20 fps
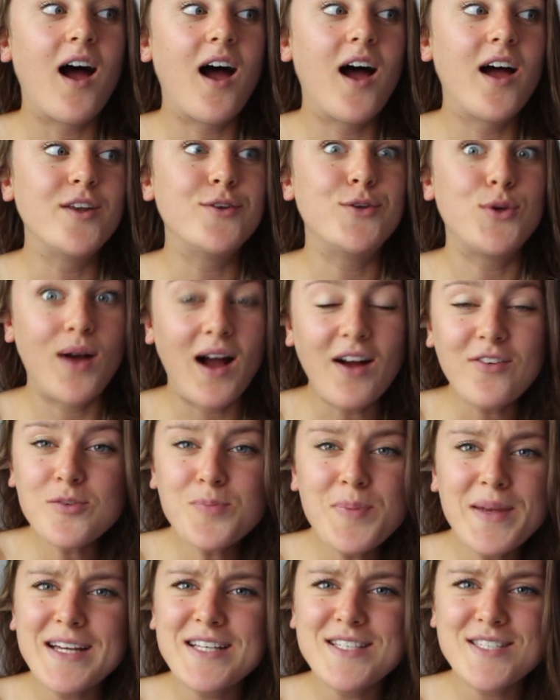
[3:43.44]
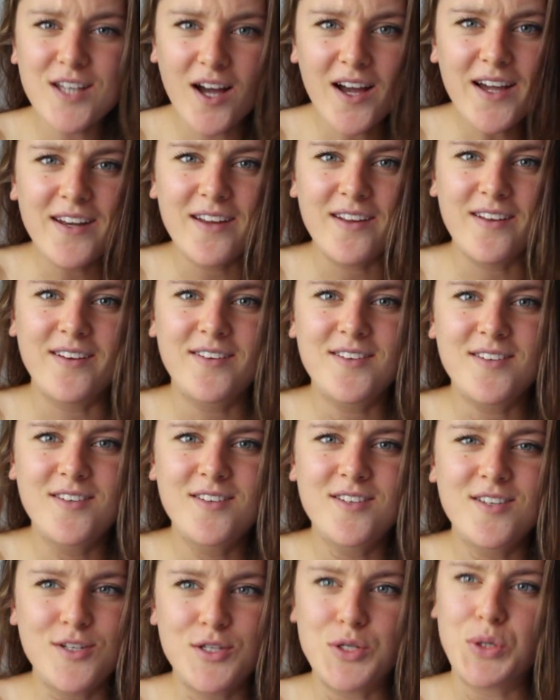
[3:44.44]
and you have to be excited
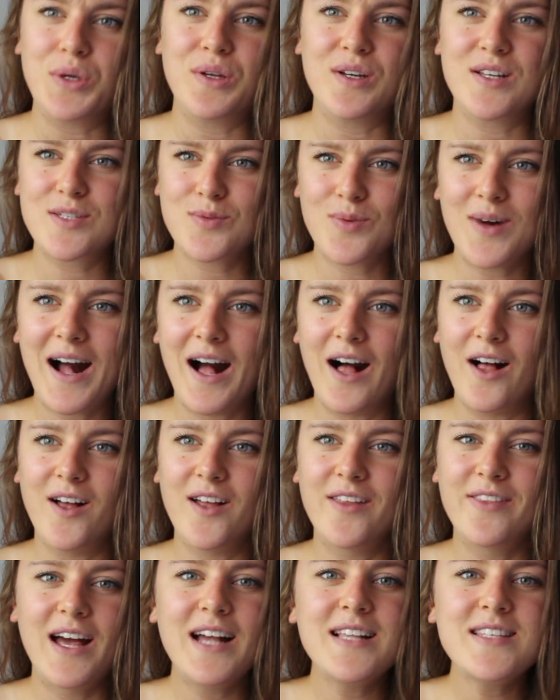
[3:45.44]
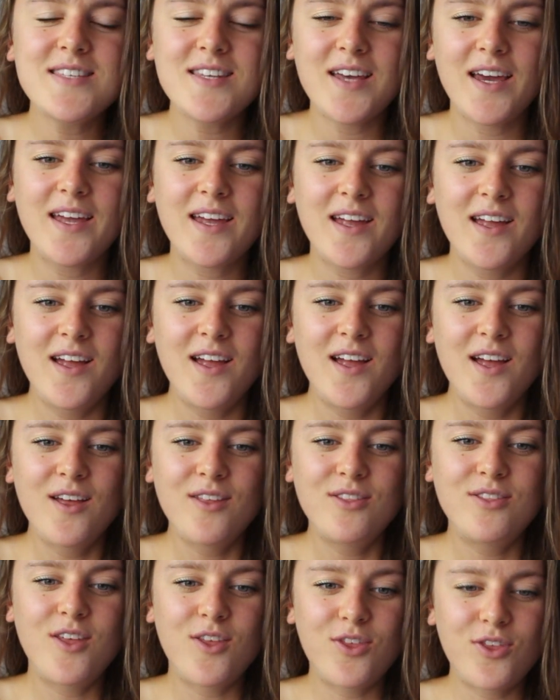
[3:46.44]
to do it as well. And that's like
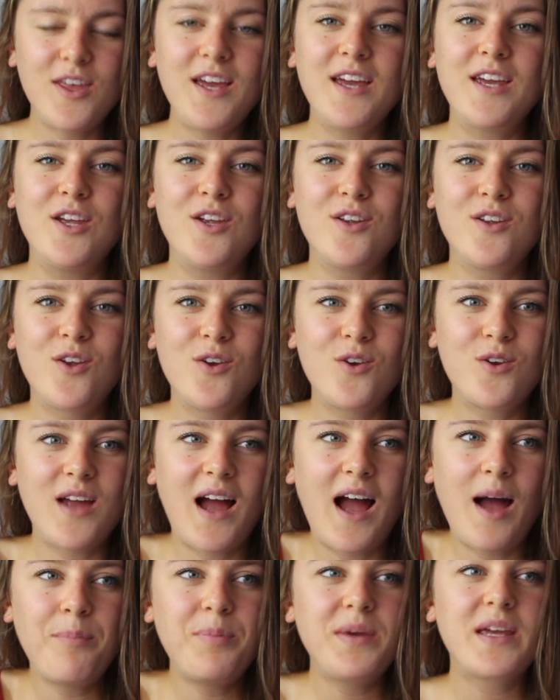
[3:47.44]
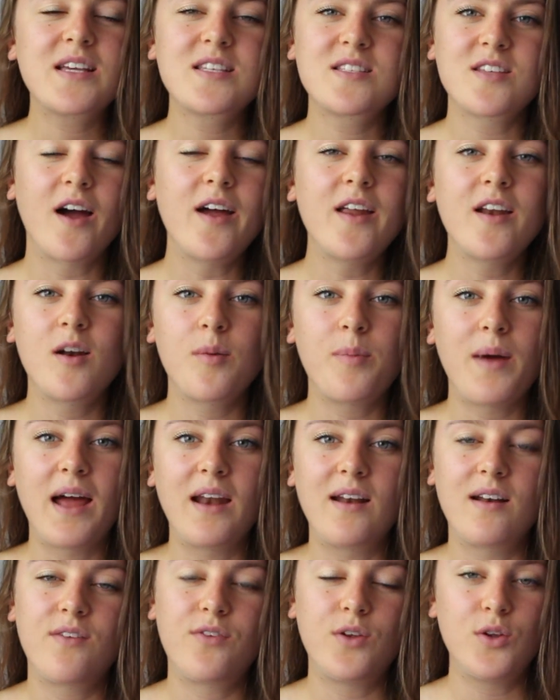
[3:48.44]
the thing, you can't be excited about
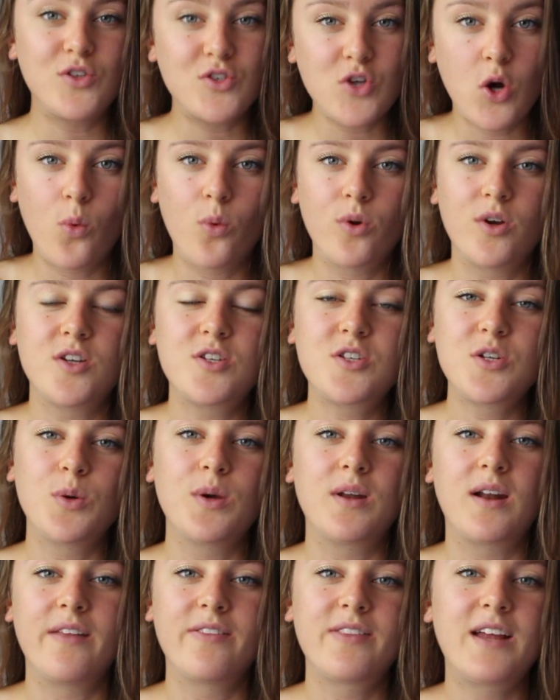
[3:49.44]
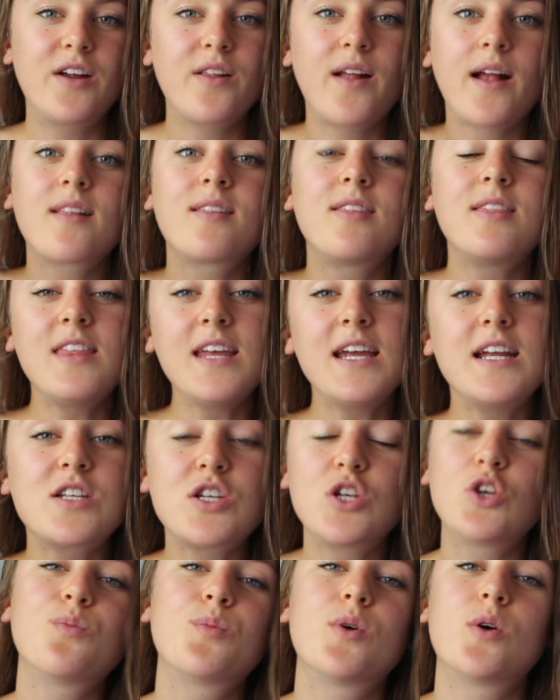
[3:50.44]
it if you don't want to do it, and they're like the
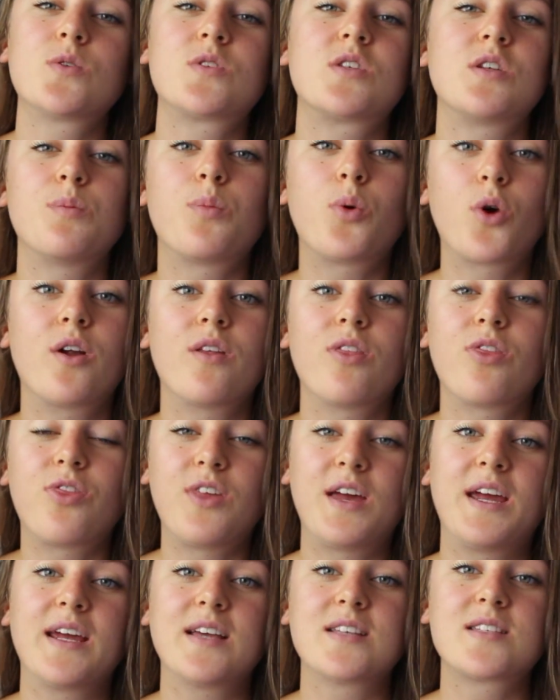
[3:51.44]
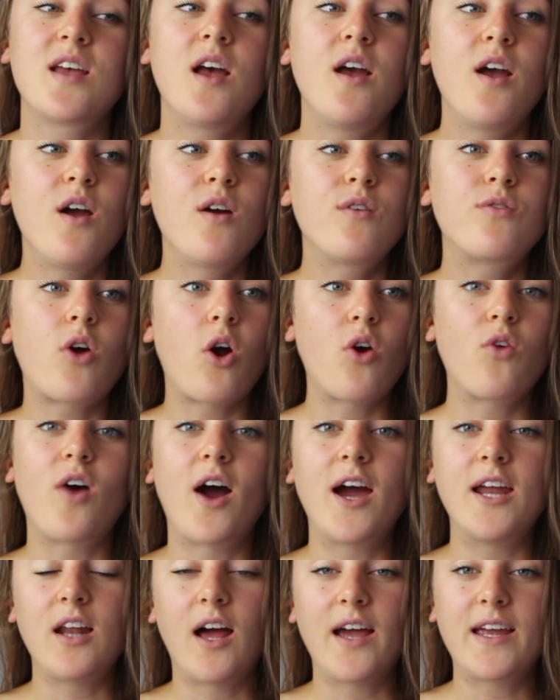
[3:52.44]
two most important things for a
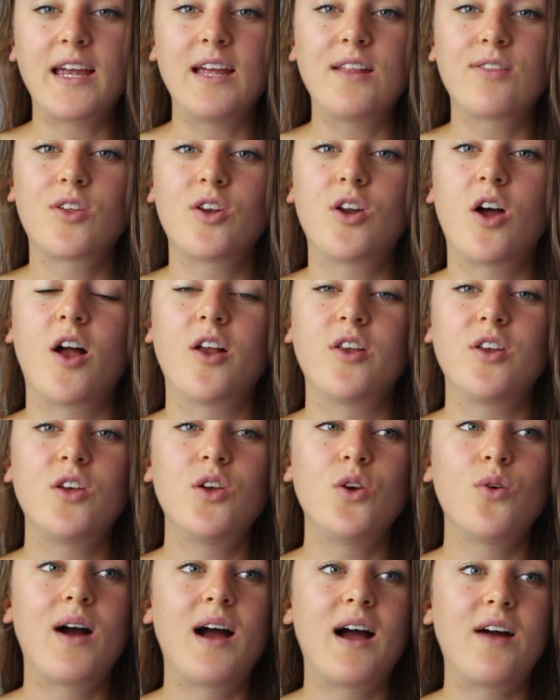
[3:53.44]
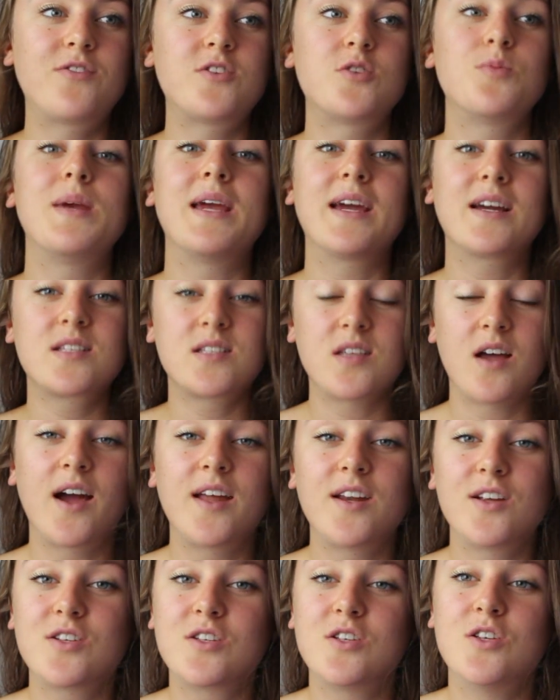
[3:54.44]
ride like Inthanon. You have to be
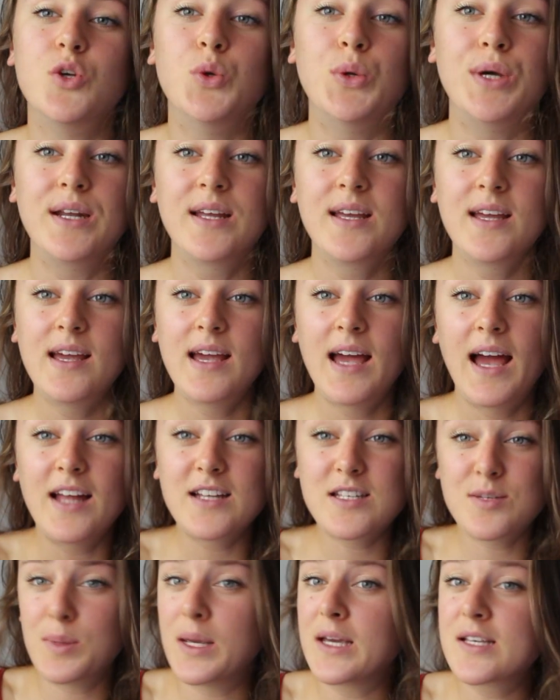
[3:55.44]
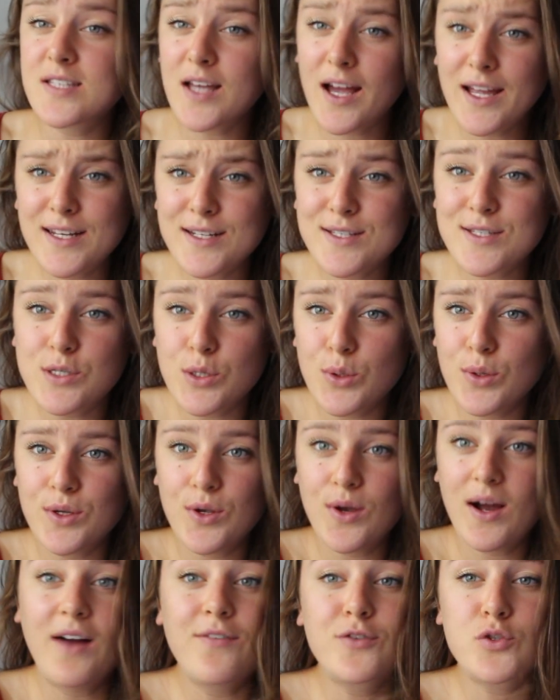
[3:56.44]
excited to do it, and to be excited to do it,
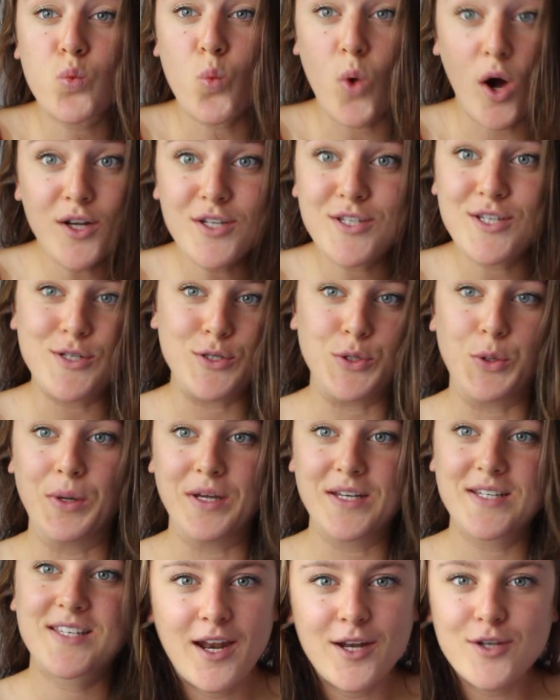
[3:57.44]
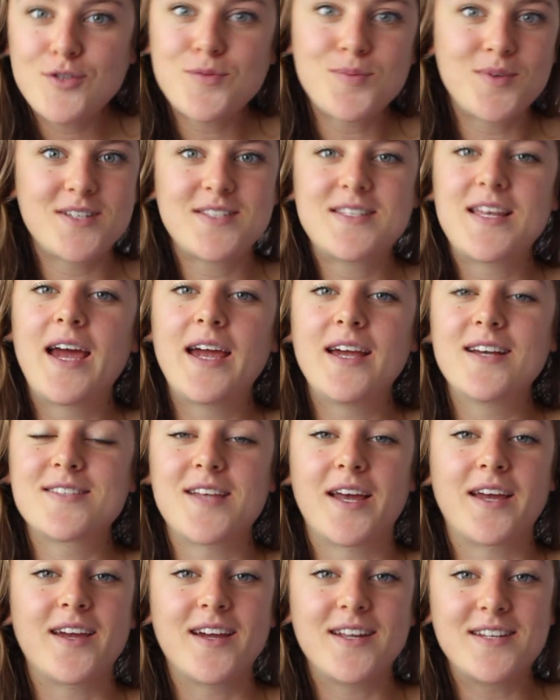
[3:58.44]
you have to want to do it. And I just want to say as
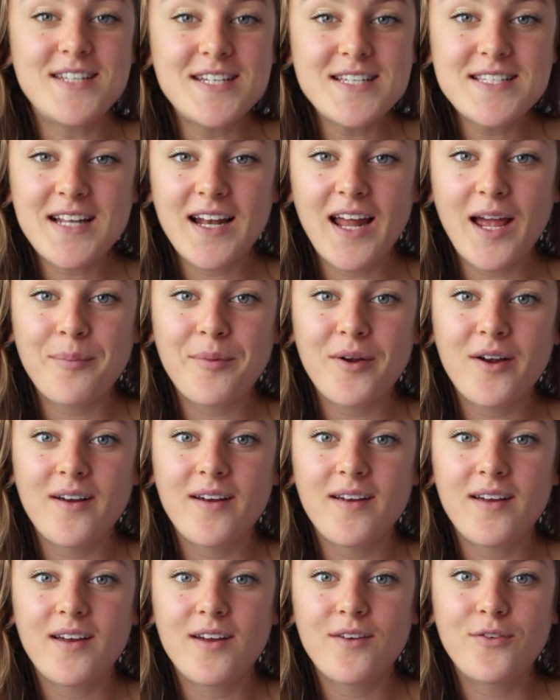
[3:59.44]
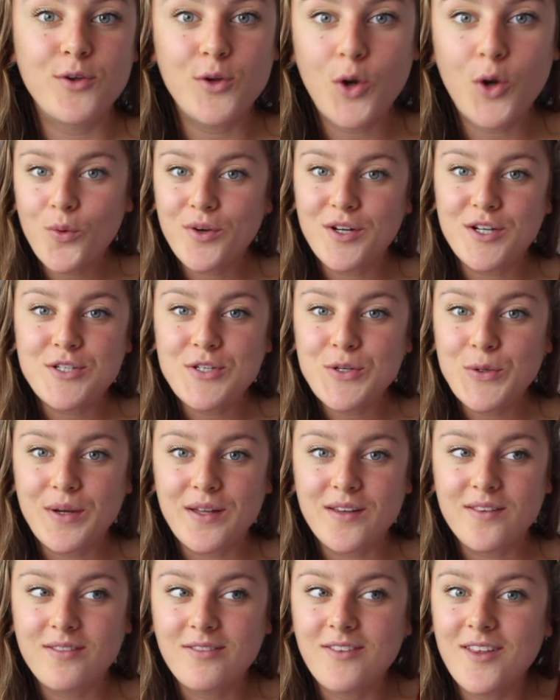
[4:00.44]
like a disclaimer, if want to do
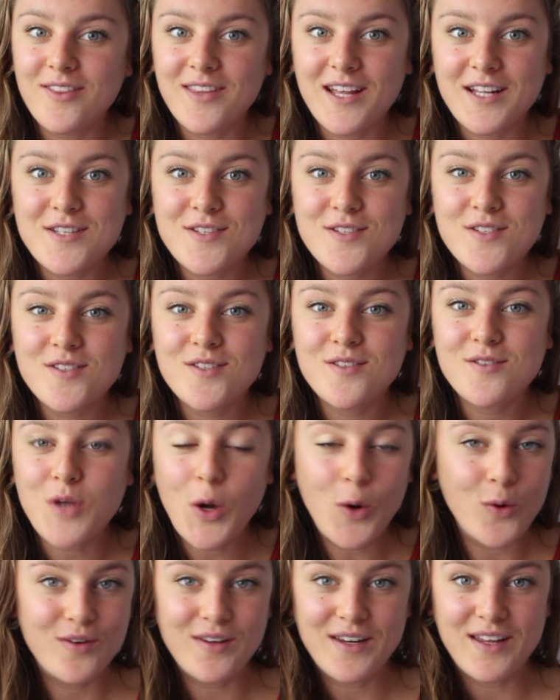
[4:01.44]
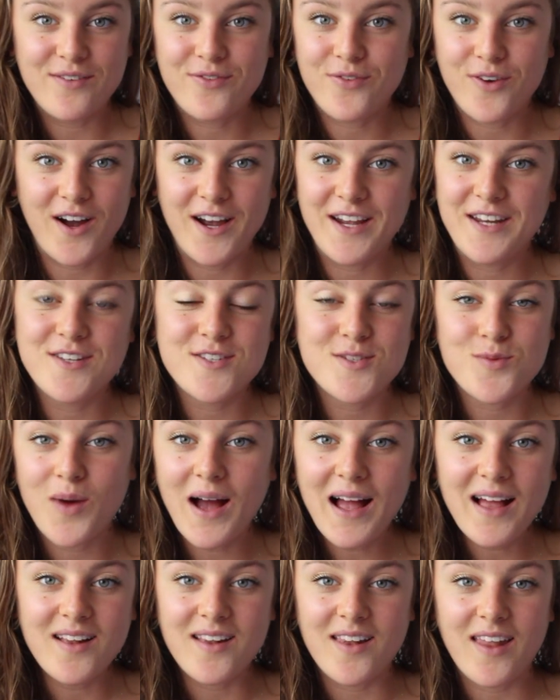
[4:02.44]
it, then that's totally fine as
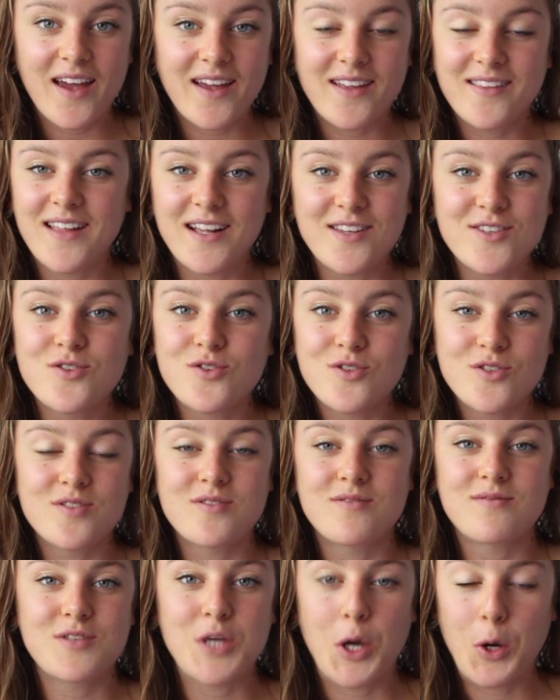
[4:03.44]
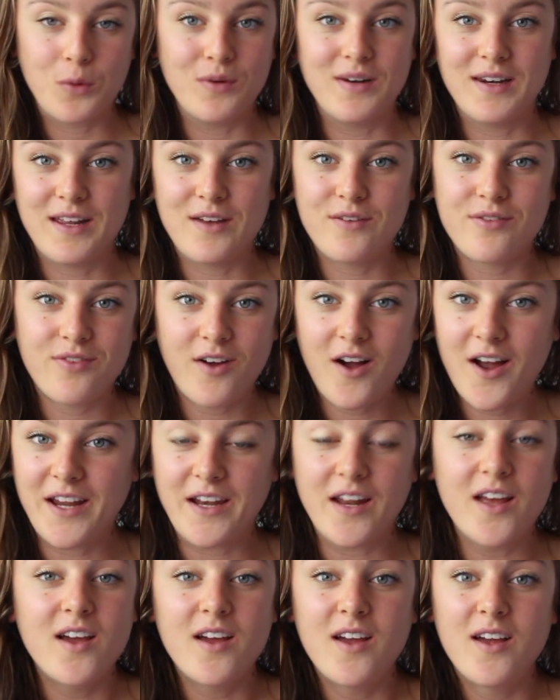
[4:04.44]
well. Like that's just totally
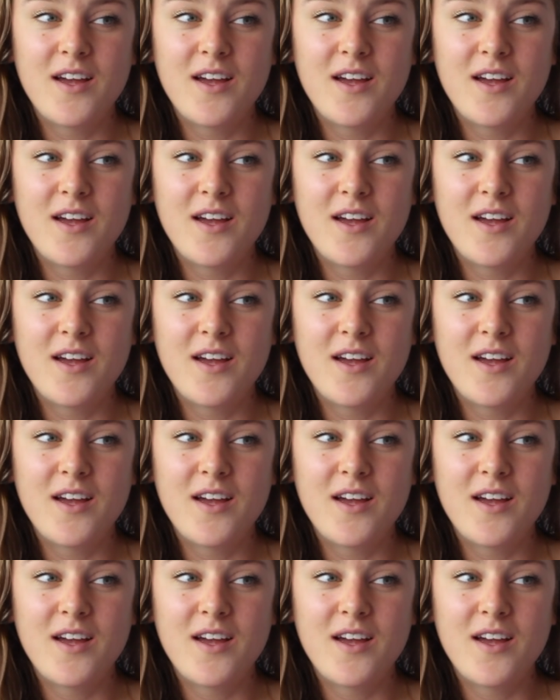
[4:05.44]
fine.